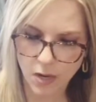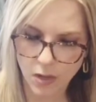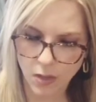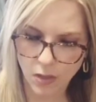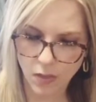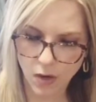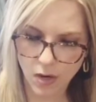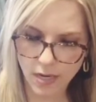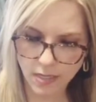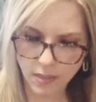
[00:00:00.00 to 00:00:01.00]
there
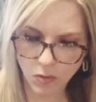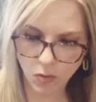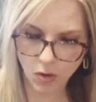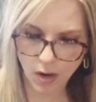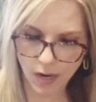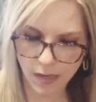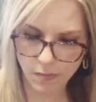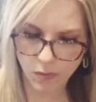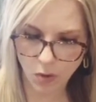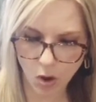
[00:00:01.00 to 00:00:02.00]
is still crime,
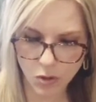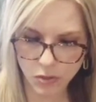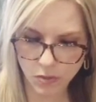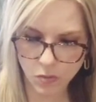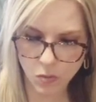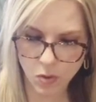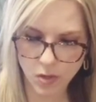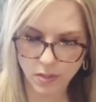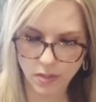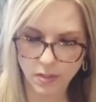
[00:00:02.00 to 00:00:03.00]
there are still
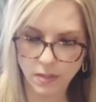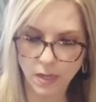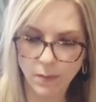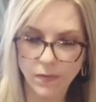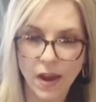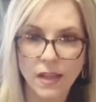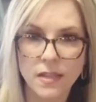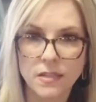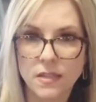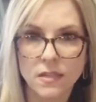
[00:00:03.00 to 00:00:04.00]
wars, and some
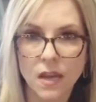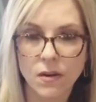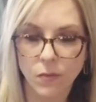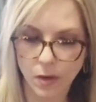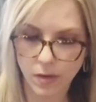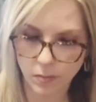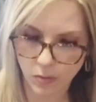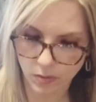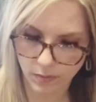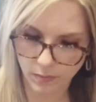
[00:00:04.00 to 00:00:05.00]
violence is
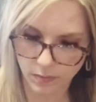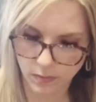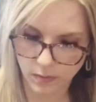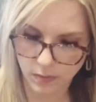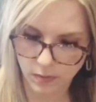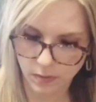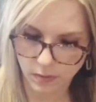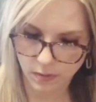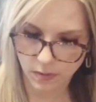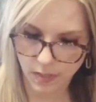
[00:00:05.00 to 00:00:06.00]
unavoidable.
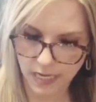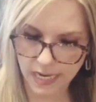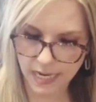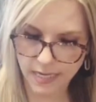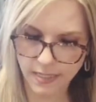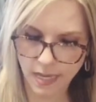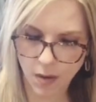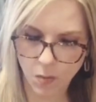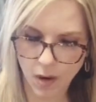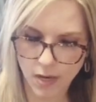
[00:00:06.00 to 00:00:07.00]
Is
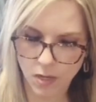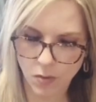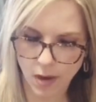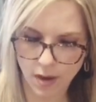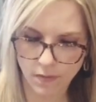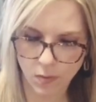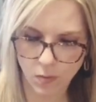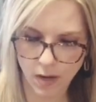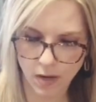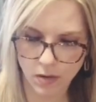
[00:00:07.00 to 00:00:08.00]
that why you have the
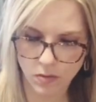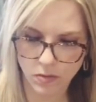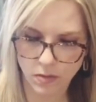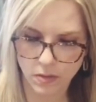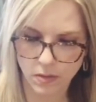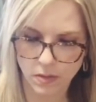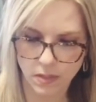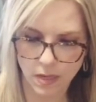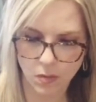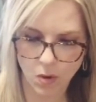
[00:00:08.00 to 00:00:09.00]
recos?
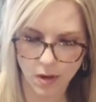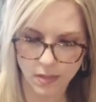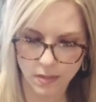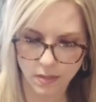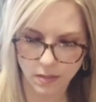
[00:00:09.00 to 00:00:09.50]
Said Roz.